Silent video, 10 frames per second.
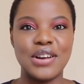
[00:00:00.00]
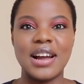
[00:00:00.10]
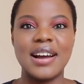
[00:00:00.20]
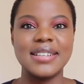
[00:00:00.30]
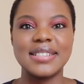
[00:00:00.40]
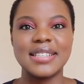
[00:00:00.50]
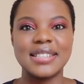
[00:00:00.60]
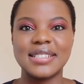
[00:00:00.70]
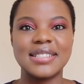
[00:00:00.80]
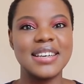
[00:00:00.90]
guys.
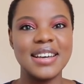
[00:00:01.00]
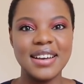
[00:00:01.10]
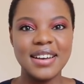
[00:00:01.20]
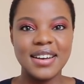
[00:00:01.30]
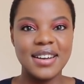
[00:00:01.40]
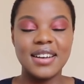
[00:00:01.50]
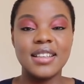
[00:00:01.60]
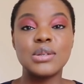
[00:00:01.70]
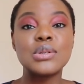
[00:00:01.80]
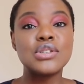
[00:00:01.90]

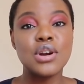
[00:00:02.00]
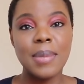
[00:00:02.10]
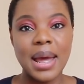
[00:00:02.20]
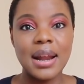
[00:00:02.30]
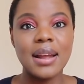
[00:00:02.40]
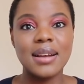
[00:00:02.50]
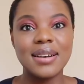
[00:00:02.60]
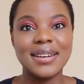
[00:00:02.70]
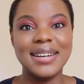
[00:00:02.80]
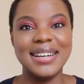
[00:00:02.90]
This was traumatic.
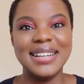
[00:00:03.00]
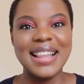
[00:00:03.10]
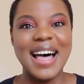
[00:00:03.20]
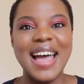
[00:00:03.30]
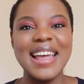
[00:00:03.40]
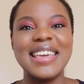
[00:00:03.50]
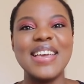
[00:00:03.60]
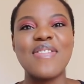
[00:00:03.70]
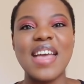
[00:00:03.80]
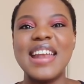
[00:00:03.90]
Like,
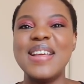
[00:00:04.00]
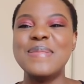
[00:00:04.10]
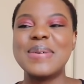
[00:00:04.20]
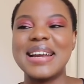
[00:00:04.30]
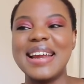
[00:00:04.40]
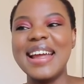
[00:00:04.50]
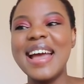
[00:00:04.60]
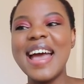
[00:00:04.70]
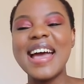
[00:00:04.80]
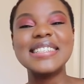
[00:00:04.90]
if anybody
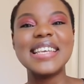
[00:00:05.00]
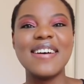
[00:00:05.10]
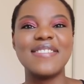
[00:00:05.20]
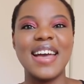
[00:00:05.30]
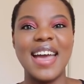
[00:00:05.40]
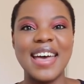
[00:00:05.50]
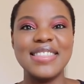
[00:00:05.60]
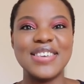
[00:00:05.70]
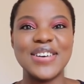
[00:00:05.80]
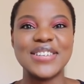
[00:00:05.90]
has ever
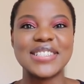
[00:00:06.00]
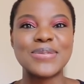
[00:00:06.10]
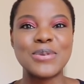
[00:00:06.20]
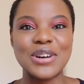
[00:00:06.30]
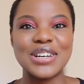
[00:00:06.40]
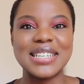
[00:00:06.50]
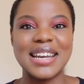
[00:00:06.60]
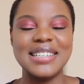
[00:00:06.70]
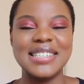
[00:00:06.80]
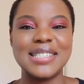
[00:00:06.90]
had those water
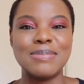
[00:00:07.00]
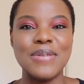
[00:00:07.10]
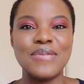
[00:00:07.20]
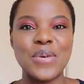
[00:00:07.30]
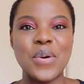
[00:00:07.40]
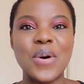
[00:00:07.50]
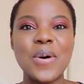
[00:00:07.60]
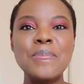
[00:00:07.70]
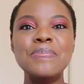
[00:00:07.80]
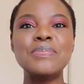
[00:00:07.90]
injections
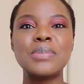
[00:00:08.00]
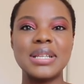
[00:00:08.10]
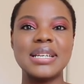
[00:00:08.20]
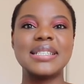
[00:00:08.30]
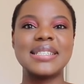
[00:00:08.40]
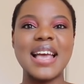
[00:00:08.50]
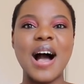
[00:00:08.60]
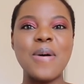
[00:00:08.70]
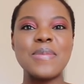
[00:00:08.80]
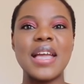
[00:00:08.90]
before, please
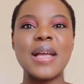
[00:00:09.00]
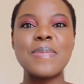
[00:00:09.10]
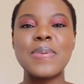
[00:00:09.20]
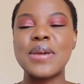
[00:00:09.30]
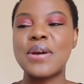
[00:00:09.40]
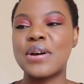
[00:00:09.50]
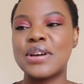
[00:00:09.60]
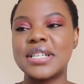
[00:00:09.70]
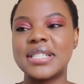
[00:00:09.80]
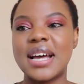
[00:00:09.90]
tell me,
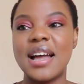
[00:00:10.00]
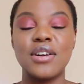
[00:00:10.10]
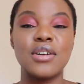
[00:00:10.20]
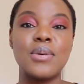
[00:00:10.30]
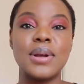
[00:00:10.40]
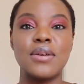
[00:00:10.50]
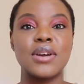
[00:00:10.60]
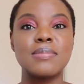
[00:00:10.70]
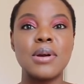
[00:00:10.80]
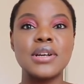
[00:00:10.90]
because I don't know what your
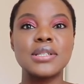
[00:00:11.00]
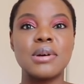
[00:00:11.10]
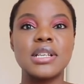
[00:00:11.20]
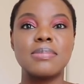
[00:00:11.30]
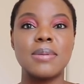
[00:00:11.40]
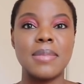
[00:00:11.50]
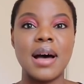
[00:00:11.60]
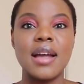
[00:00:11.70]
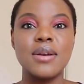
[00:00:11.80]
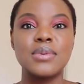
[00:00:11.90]
experience was, but
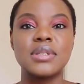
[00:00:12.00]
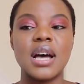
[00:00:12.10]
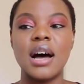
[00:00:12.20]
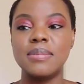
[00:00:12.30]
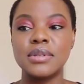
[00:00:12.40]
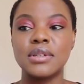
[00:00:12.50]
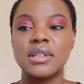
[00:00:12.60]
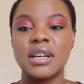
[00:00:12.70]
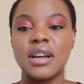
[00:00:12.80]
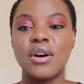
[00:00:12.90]
mine was
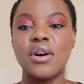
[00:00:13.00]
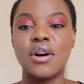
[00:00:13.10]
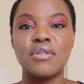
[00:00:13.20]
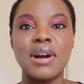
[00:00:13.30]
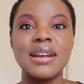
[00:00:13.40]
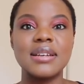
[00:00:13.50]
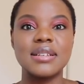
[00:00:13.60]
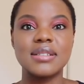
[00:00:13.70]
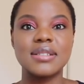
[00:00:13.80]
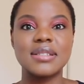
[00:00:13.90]
absolutely
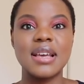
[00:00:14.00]
horrendous.